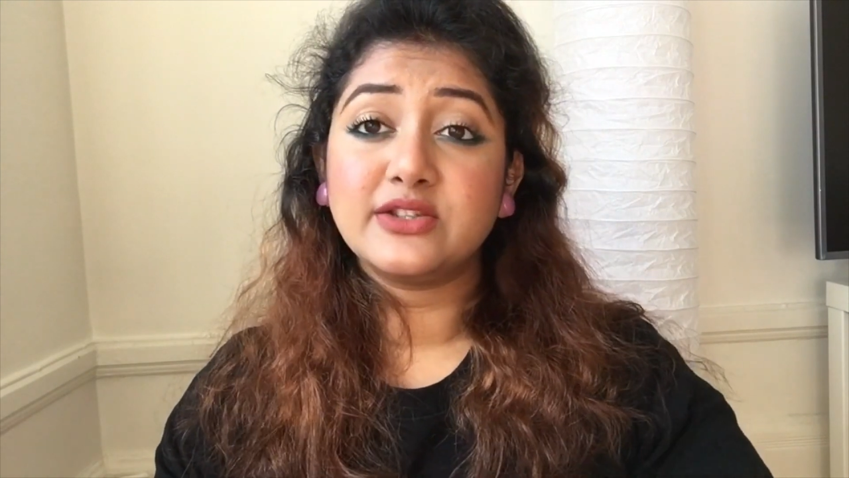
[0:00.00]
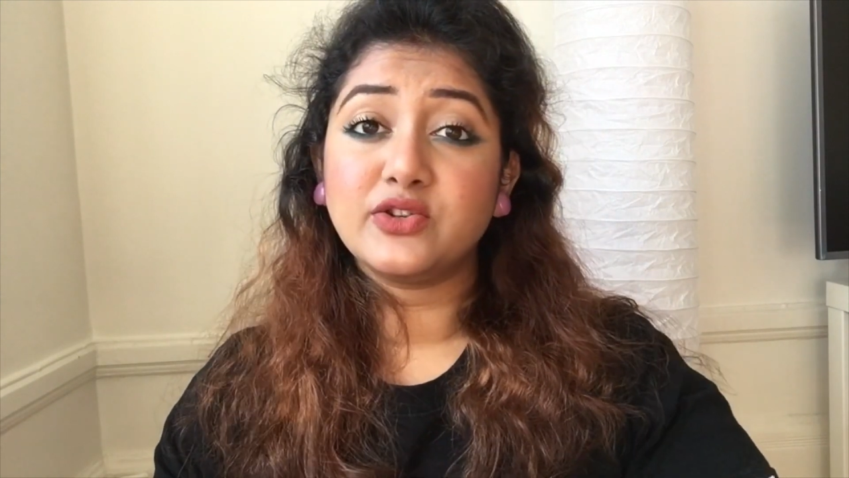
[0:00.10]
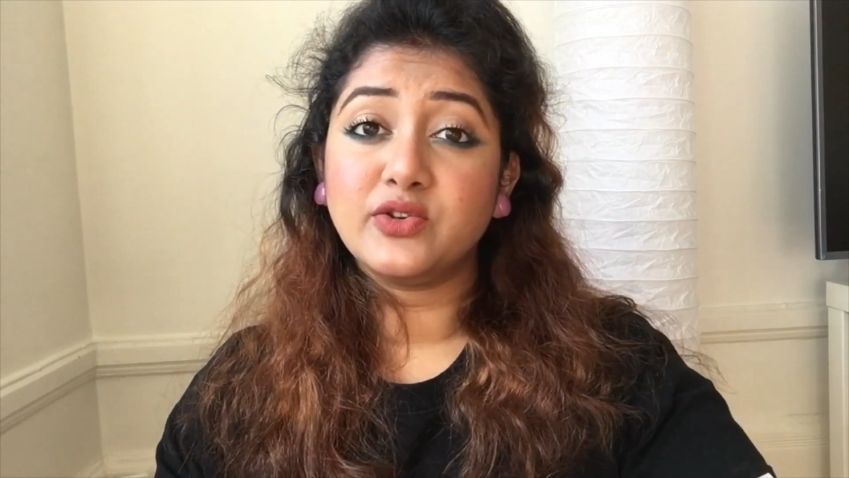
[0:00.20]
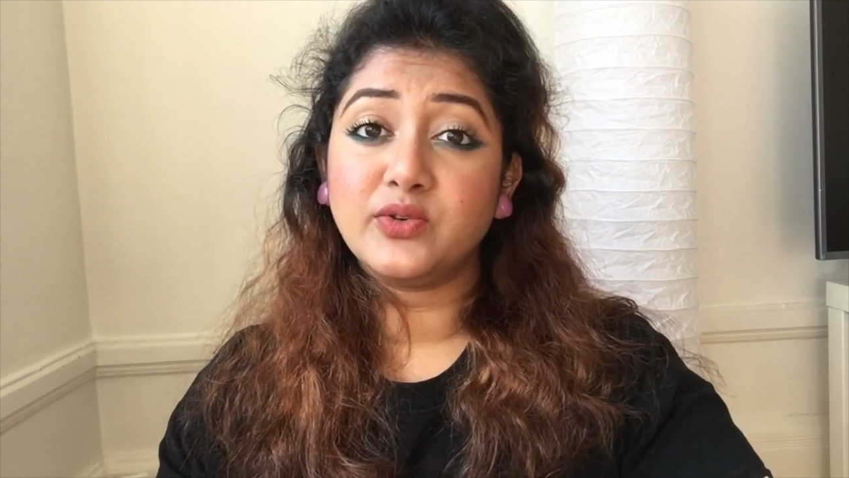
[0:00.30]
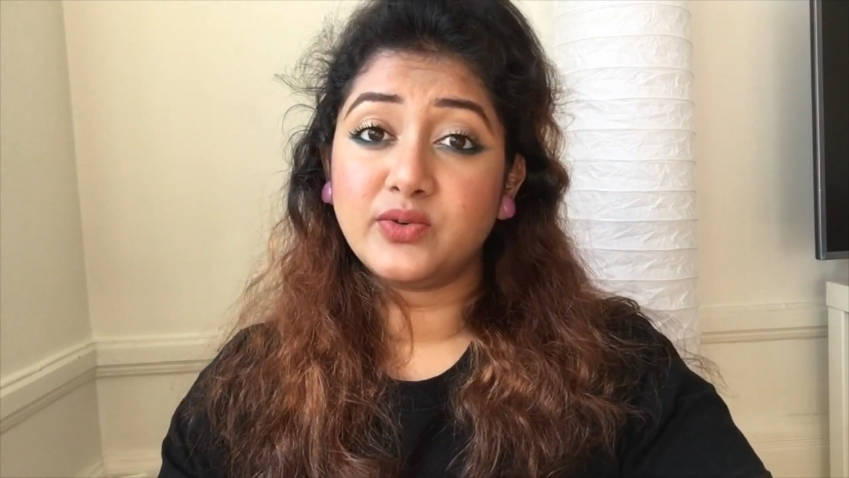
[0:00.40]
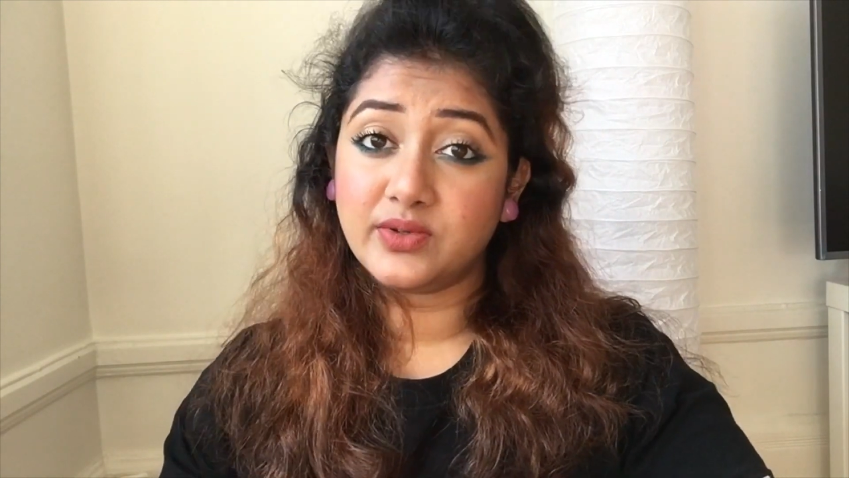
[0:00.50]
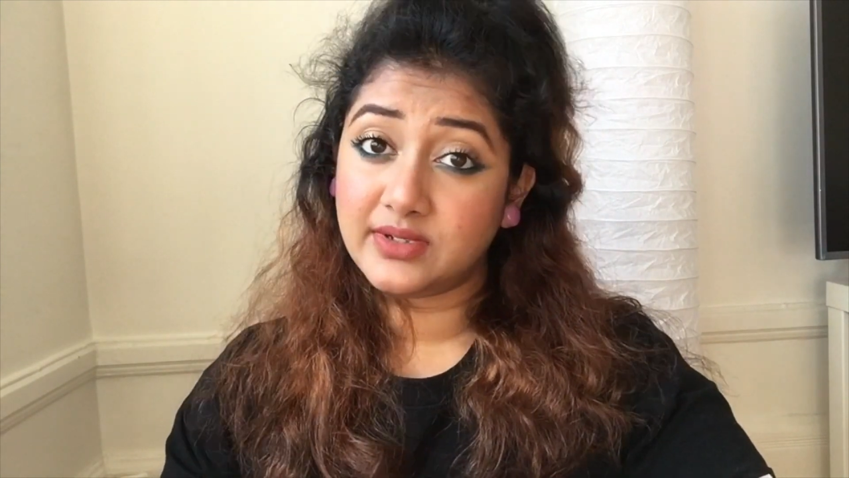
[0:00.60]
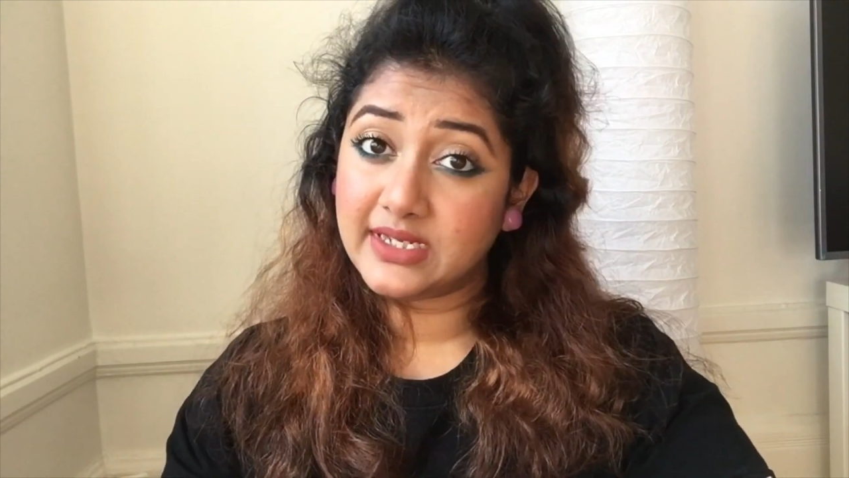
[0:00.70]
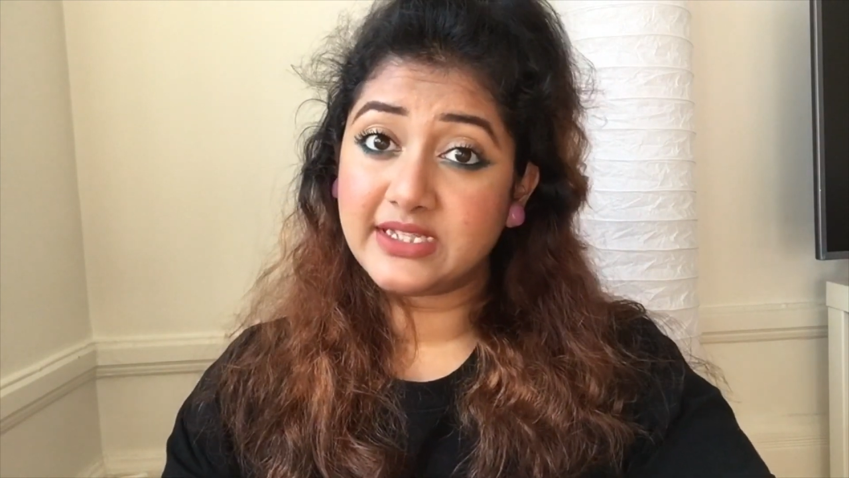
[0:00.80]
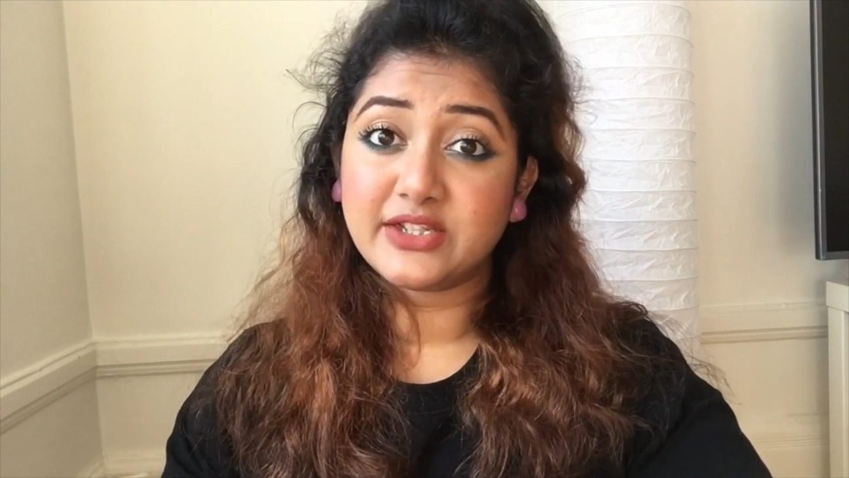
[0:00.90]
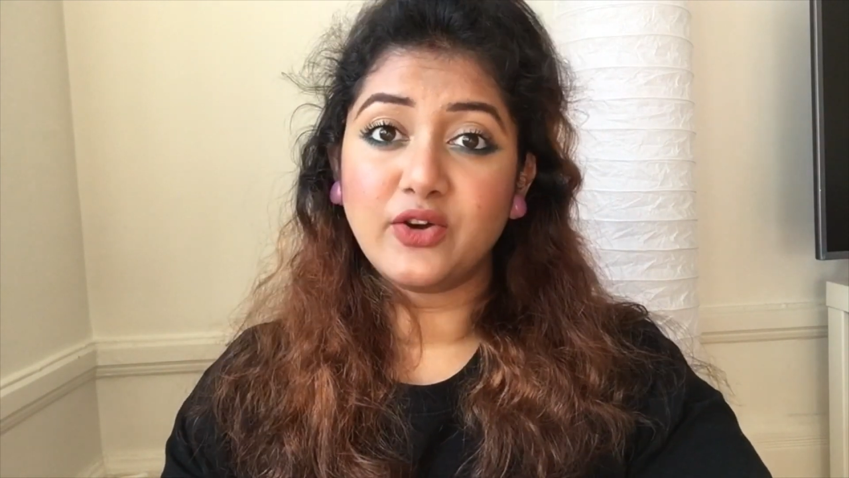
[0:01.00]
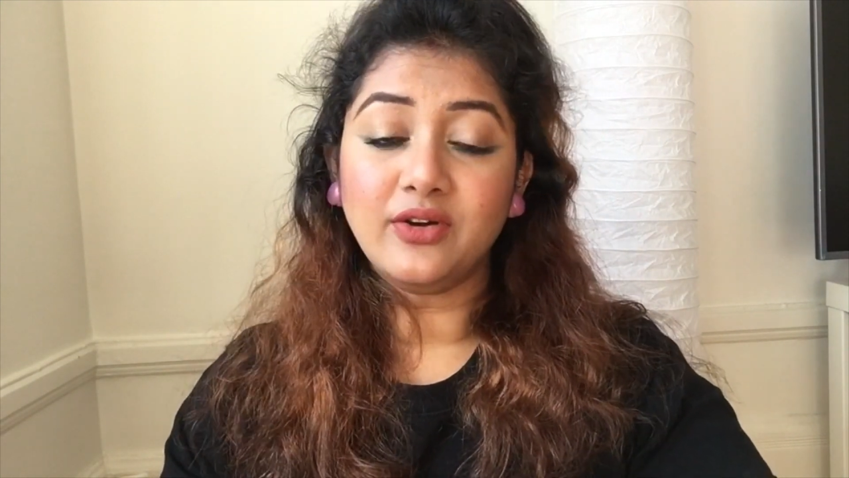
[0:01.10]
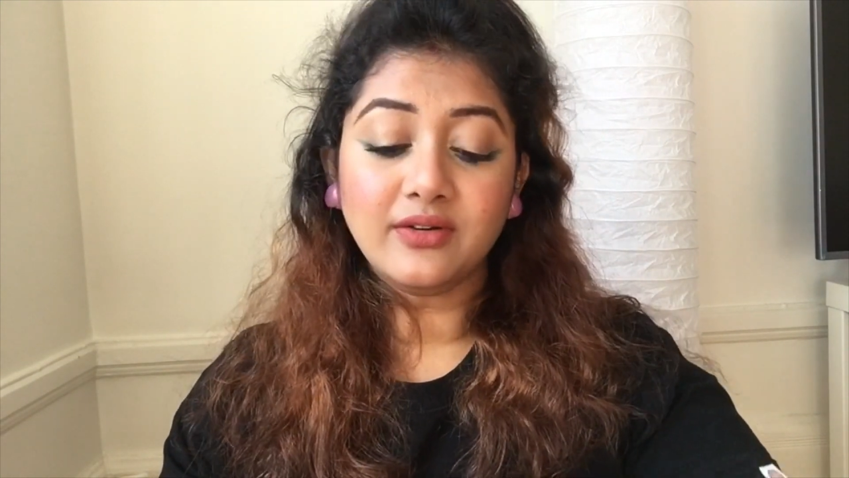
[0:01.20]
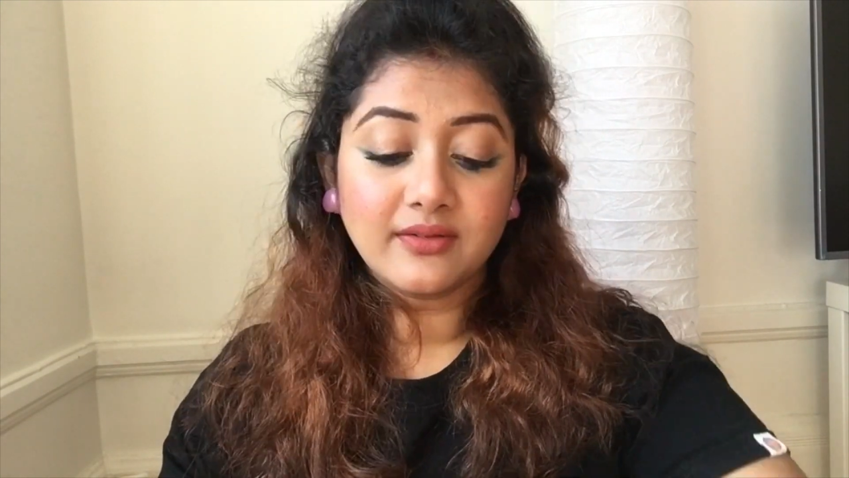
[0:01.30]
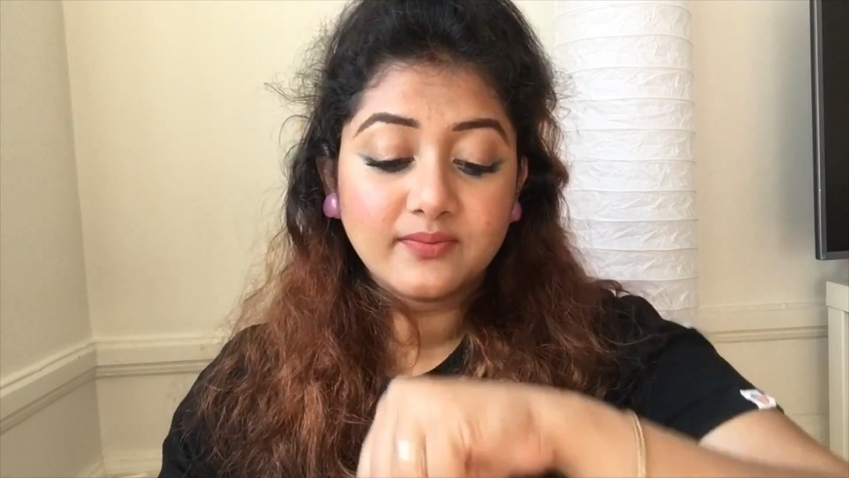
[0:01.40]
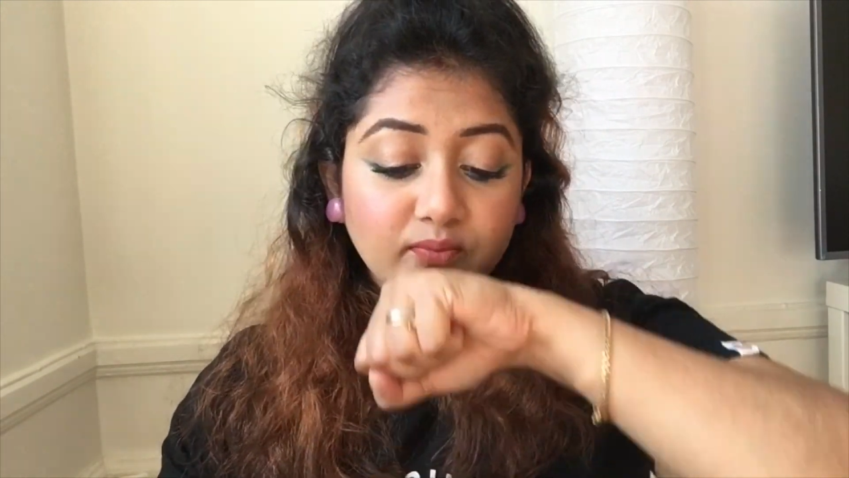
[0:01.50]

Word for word: So let's go.